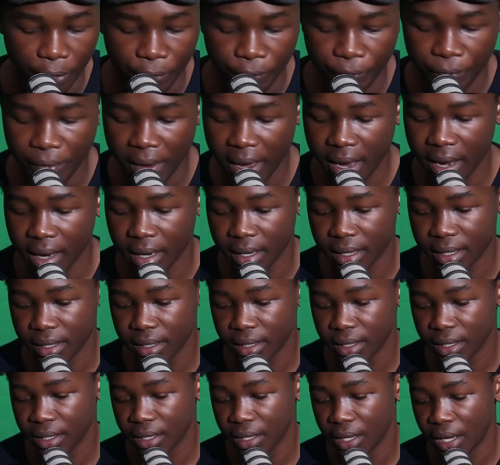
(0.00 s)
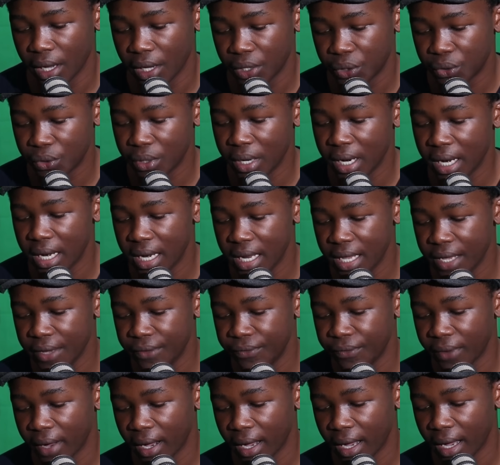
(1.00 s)
failed to
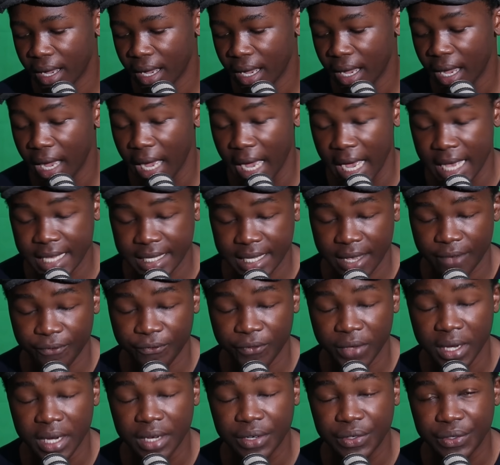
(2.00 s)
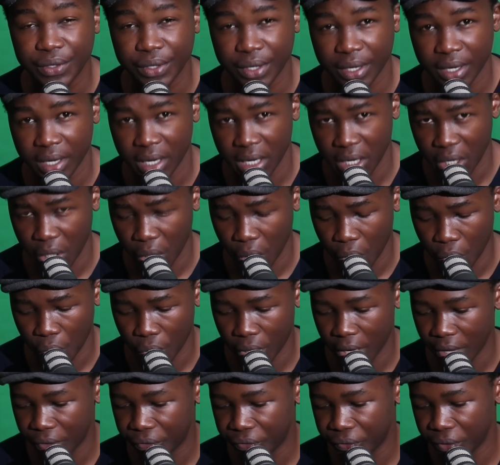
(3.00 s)
deliver as a victory
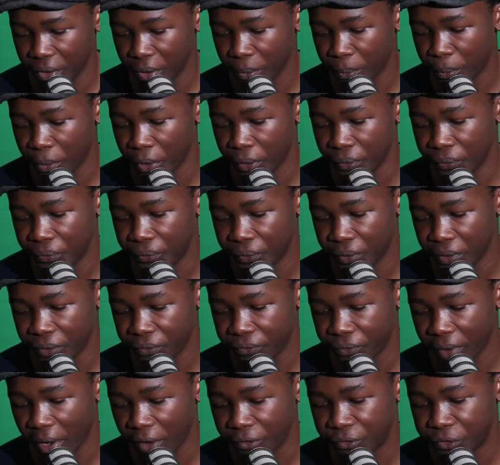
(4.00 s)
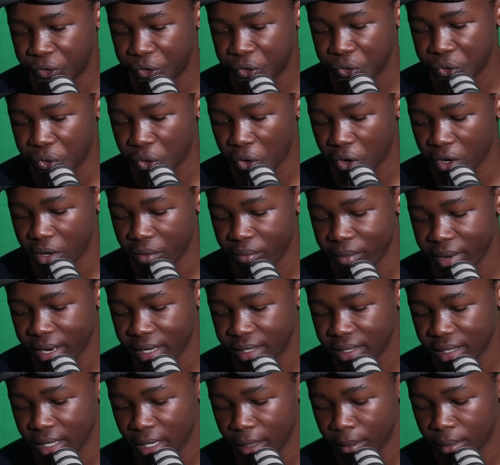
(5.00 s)
on a 3.352 odd bet
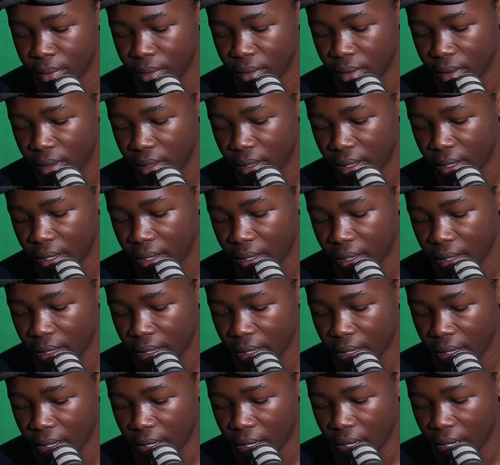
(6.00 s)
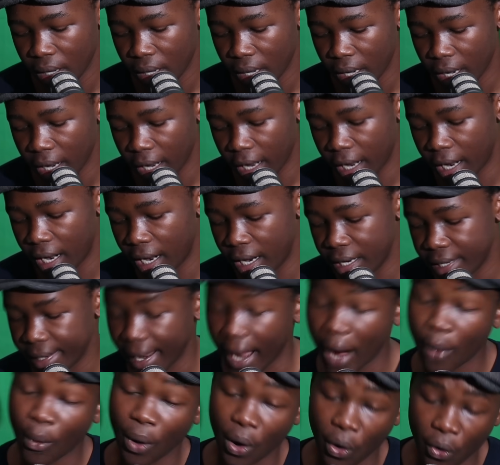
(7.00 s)
slip. And
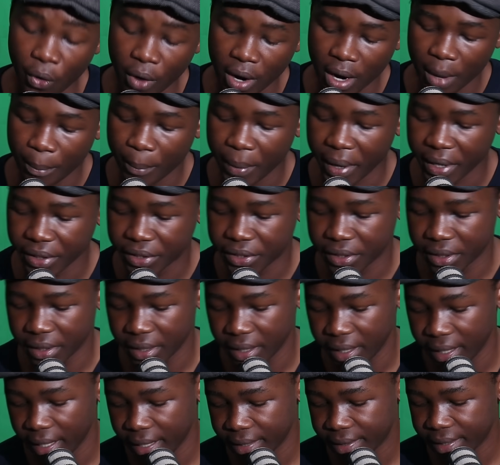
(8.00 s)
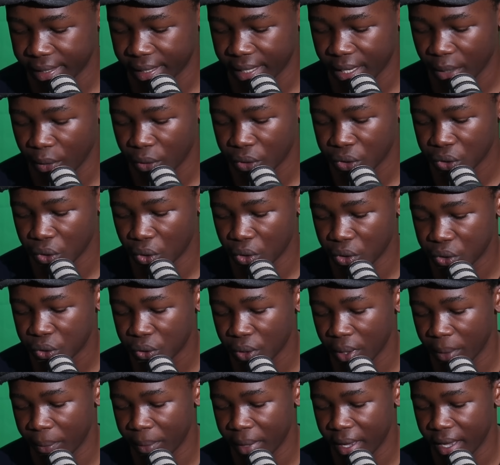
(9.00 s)
our corner bet yesterday was
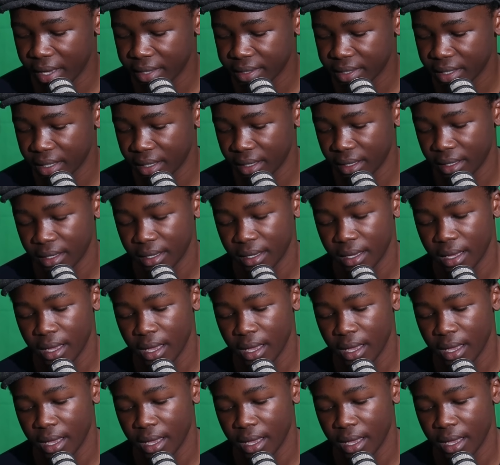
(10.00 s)
also amazing.